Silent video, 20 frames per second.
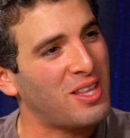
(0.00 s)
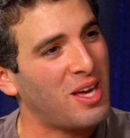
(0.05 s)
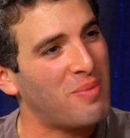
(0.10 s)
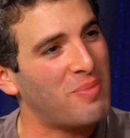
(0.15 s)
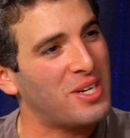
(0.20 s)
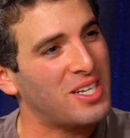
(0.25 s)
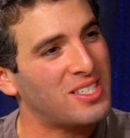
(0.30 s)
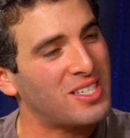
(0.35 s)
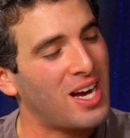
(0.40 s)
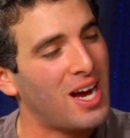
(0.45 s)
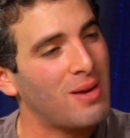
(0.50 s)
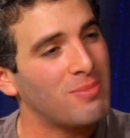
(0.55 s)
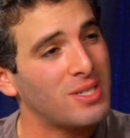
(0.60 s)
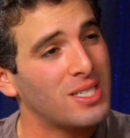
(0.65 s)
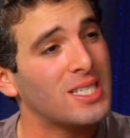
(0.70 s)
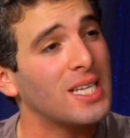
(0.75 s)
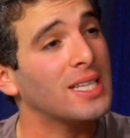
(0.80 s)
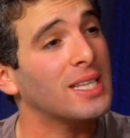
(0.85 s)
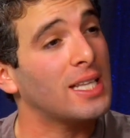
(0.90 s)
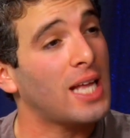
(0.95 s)
that many times.
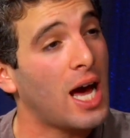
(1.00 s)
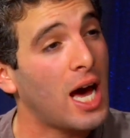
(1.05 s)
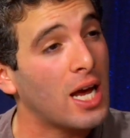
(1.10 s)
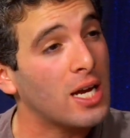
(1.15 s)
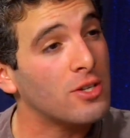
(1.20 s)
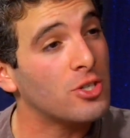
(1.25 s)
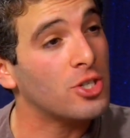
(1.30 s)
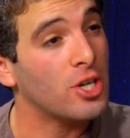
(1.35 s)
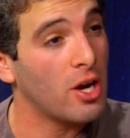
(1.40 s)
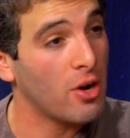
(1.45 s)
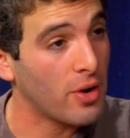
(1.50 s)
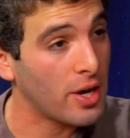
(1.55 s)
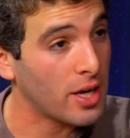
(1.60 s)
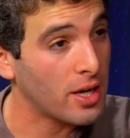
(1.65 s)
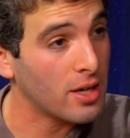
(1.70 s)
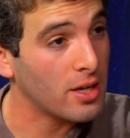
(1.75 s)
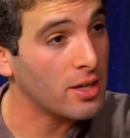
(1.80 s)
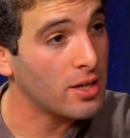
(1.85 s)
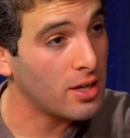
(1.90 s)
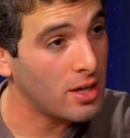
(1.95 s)
It's a lot of sherry.
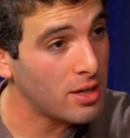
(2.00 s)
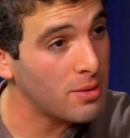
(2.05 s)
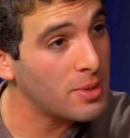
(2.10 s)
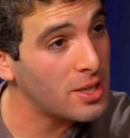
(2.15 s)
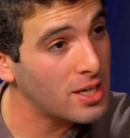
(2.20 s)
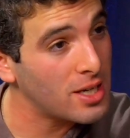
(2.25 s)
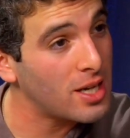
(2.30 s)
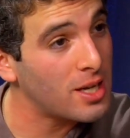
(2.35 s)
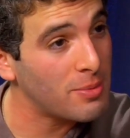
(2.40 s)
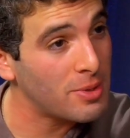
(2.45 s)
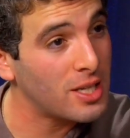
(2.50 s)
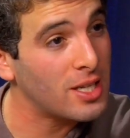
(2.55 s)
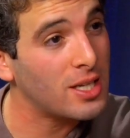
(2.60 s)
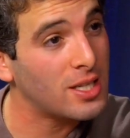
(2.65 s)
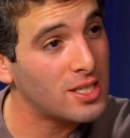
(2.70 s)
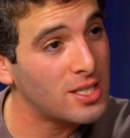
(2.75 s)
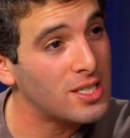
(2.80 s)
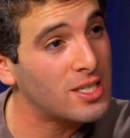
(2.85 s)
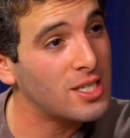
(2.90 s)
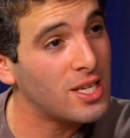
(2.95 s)
You know what I mean? I mean,
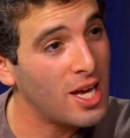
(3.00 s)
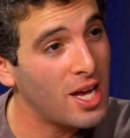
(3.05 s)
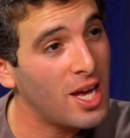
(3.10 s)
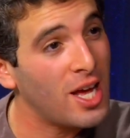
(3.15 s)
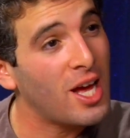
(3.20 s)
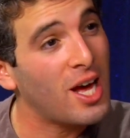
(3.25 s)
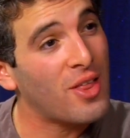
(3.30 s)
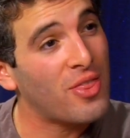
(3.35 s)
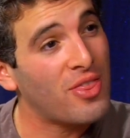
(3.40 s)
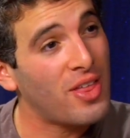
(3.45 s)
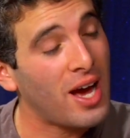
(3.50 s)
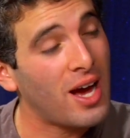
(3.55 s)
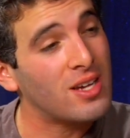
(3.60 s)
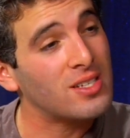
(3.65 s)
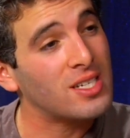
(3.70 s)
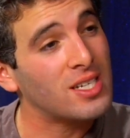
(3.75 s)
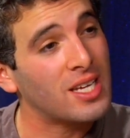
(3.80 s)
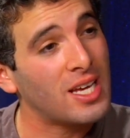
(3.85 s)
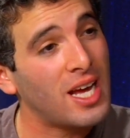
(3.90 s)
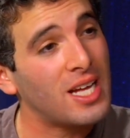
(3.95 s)
it's...
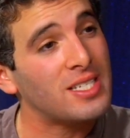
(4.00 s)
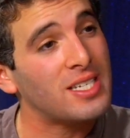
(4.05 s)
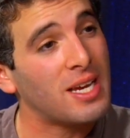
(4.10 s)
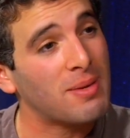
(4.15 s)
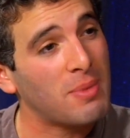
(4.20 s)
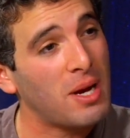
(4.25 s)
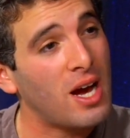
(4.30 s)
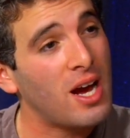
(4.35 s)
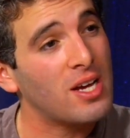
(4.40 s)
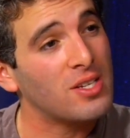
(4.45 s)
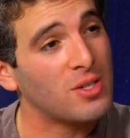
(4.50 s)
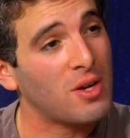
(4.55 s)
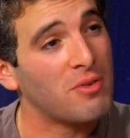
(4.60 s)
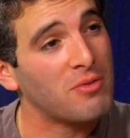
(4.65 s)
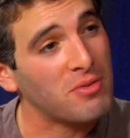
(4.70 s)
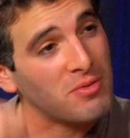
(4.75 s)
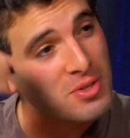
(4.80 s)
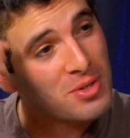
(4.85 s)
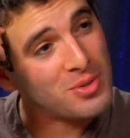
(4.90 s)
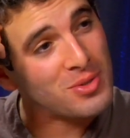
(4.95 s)
1,000 can't take my eyes
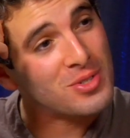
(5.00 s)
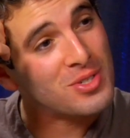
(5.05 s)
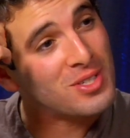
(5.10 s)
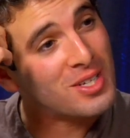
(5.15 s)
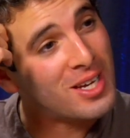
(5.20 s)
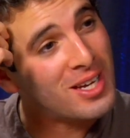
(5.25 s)
off of yous,